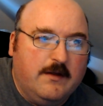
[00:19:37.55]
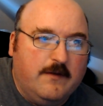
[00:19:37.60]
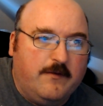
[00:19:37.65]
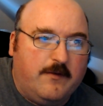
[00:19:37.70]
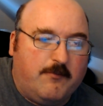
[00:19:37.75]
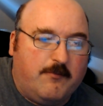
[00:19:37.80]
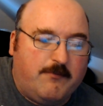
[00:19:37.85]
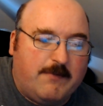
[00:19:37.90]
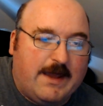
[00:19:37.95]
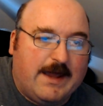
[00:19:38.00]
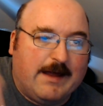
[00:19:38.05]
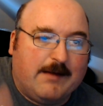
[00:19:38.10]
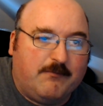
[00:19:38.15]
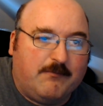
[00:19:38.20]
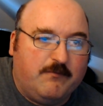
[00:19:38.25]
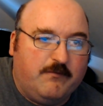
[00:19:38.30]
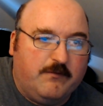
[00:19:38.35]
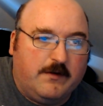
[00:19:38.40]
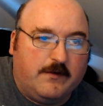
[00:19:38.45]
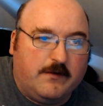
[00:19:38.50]
the
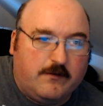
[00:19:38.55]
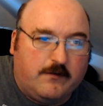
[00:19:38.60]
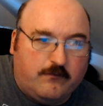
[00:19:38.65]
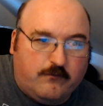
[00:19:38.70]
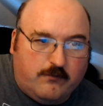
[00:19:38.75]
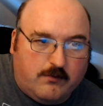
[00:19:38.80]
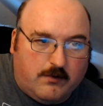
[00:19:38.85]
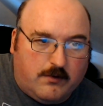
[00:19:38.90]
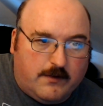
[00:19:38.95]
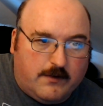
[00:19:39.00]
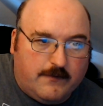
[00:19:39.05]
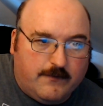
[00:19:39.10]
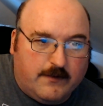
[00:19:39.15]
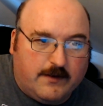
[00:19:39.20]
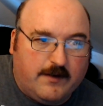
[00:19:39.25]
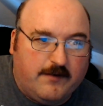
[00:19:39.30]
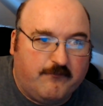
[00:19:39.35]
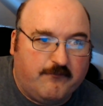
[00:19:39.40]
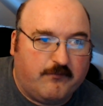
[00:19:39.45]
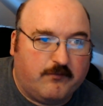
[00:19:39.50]
maps unless you're on the
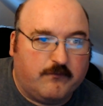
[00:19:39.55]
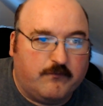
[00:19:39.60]
level.